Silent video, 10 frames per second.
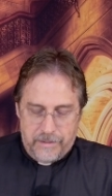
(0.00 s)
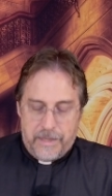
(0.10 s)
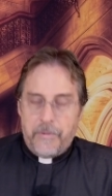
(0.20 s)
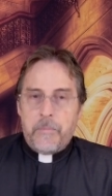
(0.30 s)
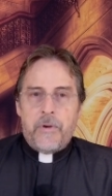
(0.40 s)

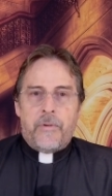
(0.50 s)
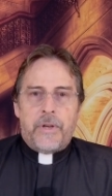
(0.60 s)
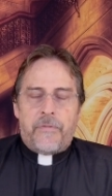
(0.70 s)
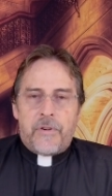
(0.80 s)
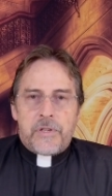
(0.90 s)
Then we move on
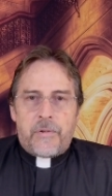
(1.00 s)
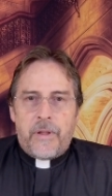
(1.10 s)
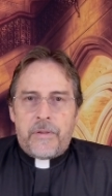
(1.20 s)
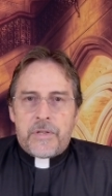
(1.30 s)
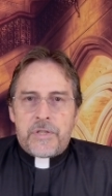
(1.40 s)
to 1
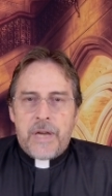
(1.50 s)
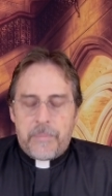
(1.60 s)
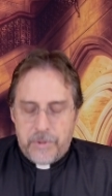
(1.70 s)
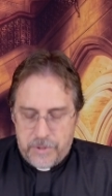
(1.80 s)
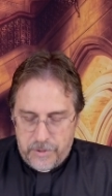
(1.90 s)
Corinthians
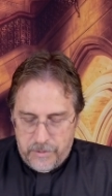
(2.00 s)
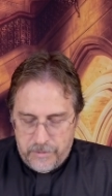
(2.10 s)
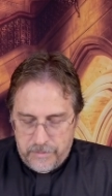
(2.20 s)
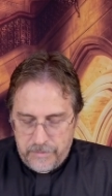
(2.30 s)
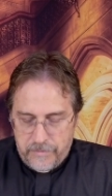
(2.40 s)
chapter
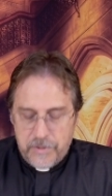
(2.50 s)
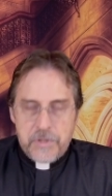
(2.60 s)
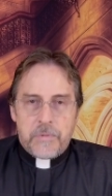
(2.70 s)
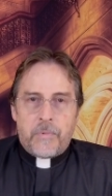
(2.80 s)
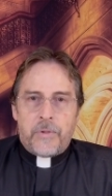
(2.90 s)
2,
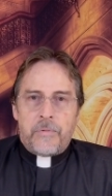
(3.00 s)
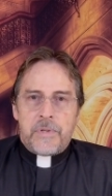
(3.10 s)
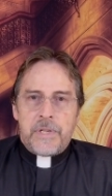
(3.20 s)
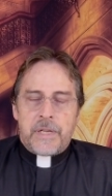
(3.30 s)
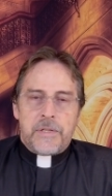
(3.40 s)
verses 1 through
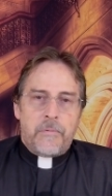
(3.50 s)
6.